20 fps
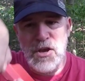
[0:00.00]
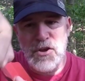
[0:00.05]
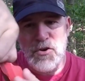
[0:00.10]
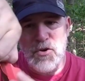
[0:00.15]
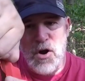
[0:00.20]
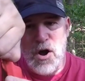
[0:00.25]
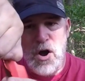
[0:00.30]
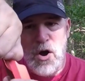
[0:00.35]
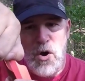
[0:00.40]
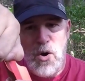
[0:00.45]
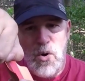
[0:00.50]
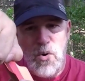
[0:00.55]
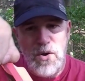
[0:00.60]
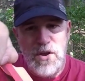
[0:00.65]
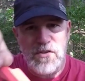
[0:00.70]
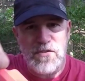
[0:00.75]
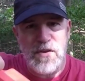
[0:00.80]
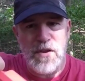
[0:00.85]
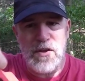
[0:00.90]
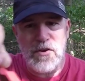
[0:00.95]
You're
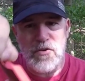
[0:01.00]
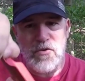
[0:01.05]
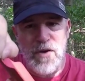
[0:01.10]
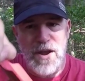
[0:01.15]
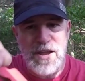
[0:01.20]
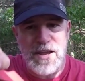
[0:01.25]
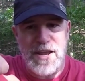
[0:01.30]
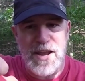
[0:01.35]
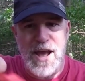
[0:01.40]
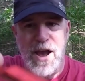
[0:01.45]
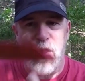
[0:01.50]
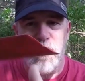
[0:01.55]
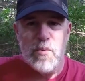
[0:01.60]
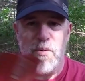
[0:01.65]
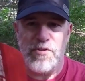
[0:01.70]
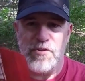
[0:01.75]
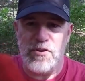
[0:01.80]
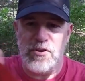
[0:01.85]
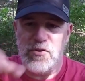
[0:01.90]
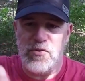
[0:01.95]
always cranking out,
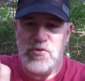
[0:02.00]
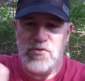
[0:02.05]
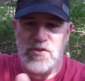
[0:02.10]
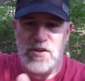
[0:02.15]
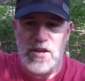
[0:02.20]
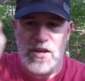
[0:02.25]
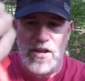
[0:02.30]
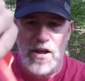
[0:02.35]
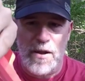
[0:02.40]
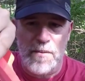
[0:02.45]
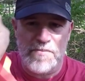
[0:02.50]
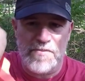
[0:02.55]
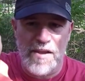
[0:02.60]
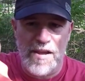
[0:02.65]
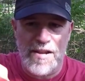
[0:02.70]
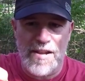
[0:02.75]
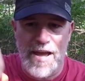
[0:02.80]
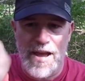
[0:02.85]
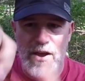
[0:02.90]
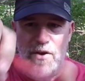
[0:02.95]
whether you're using it
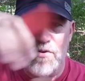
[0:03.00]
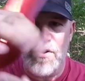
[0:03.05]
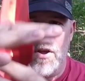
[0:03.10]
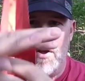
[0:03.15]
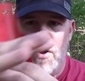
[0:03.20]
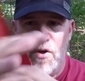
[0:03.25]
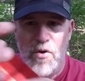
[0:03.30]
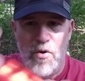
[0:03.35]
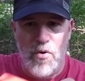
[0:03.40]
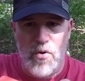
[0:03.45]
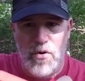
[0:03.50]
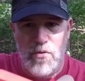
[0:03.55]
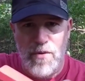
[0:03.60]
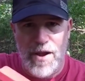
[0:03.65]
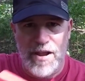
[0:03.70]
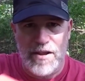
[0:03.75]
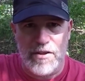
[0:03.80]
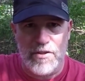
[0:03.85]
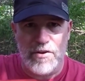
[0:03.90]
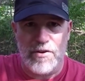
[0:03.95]
upside down or
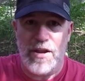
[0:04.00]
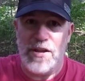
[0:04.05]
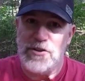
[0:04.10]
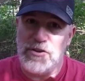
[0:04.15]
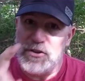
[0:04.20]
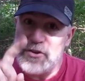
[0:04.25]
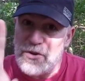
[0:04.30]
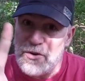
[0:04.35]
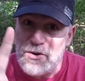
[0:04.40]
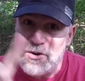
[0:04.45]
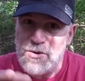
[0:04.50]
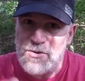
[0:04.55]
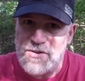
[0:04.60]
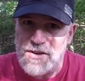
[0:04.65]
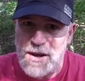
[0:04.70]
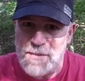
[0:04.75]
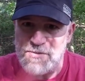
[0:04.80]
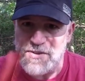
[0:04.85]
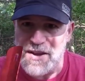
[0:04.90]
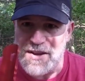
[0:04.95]
regular. And you do use
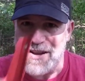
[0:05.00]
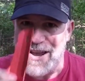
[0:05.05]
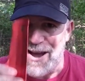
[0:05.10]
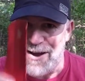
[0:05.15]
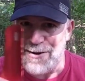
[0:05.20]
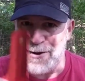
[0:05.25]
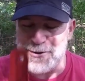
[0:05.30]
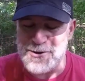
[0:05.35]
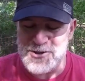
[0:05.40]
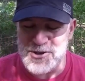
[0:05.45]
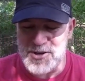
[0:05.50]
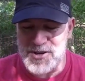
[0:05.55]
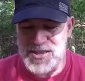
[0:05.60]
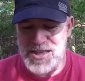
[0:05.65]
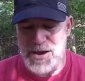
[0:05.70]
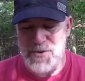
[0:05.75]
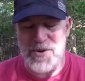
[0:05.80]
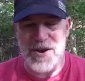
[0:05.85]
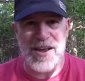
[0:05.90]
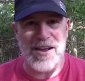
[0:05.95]
it upside down. I'll show you
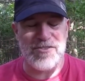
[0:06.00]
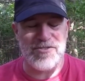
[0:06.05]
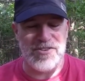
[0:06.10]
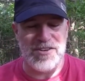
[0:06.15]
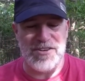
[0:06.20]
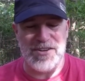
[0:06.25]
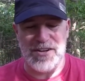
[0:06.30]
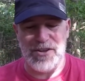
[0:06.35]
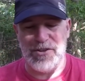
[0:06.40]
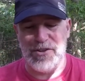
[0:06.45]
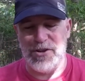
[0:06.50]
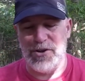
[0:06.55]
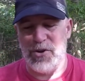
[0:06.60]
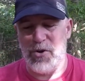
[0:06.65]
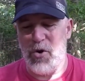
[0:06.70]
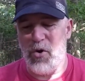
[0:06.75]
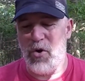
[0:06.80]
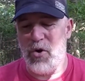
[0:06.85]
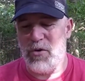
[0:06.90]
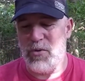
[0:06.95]
that when I actually dig a little
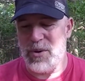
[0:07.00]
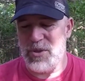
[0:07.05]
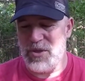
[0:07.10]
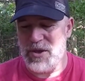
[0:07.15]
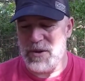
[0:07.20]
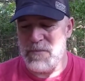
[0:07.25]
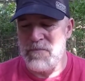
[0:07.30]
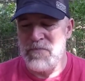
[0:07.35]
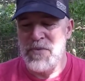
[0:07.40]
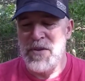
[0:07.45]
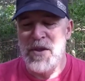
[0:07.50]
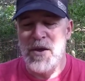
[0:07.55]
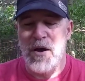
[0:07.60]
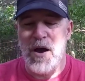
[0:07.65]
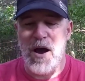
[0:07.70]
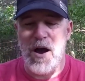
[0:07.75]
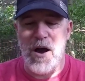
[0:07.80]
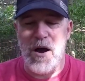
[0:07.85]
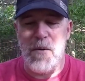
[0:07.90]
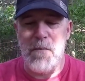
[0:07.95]
hole with it.
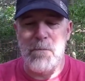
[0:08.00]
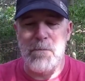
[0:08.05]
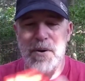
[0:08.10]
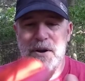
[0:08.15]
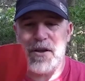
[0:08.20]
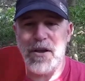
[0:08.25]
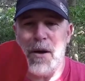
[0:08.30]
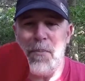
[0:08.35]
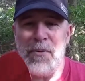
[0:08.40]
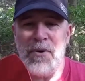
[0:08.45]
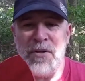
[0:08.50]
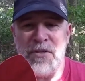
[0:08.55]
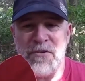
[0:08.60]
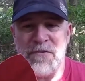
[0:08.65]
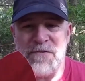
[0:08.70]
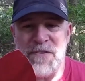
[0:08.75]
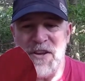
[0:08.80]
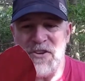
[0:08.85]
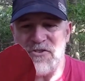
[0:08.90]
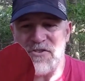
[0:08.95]
But a couple other
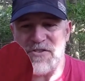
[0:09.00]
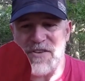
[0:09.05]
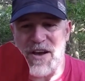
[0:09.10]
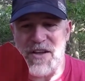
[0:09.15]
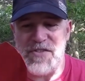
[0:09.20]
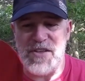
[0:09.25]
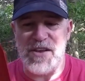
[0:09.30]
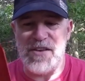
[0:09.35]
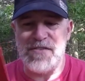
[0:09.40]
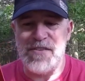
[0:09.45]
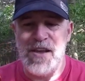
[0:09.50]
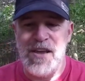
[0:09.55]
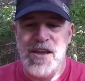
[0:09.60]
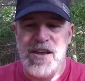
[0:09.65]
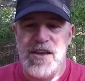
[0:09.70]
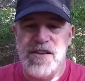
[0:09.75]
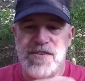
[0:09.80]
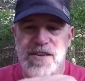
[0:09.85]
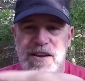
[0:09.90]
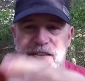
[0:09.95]
features on this
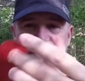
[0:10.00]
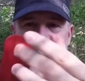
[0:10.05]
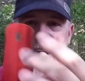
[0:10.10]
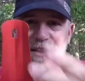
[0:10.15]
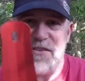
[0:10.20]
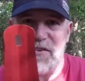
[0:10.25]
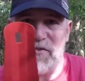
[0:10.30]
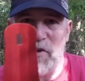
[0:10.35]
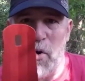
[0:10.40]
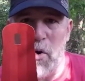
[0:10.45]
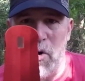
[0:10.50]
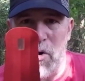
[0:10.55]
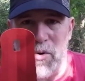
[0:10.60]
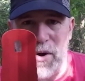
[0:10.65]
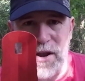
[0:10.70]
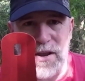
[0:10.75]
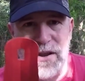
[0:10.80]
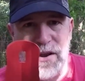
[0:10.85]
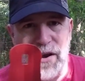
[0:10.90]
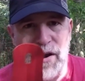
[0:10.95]
is that it's got this hole
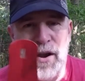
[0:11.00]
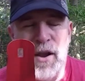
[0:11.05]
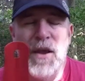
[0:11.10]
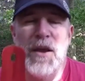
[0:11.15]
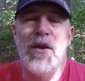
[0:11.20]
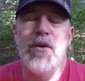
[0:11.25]
right here.